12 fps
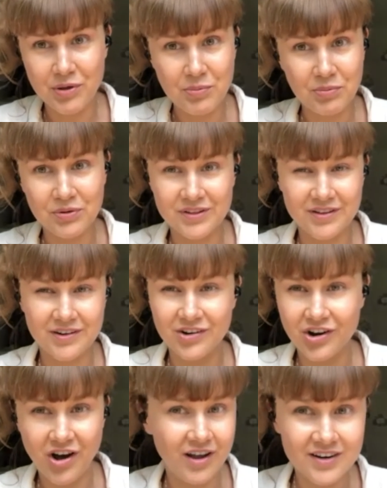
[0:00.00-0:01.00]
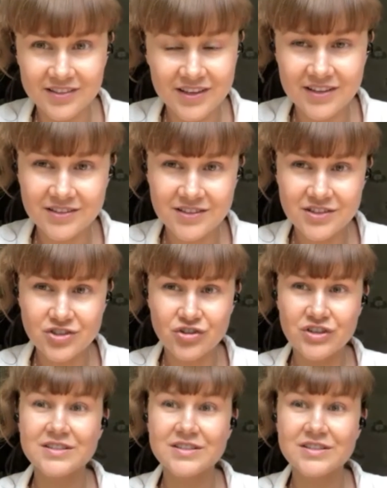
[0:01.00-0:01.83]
people that are not in the industry.